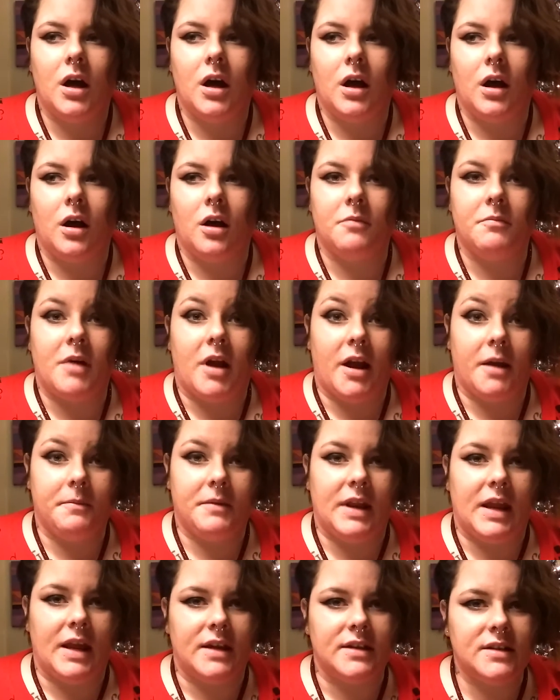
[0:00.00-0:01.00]
I'm
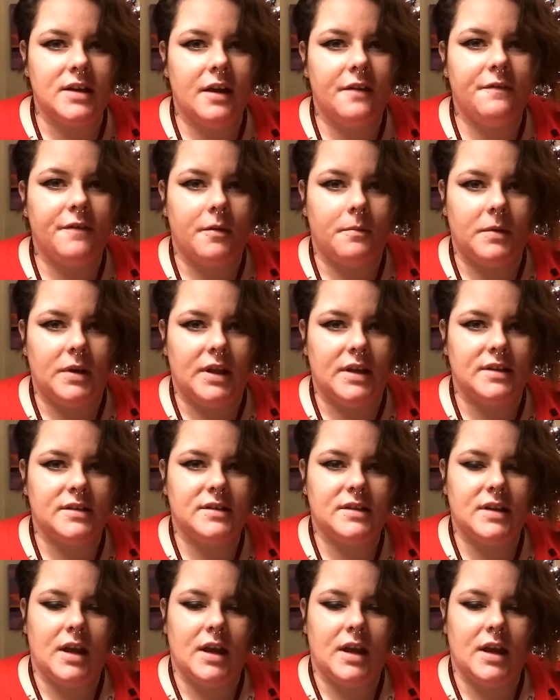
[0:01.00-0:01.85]
an anti-feminist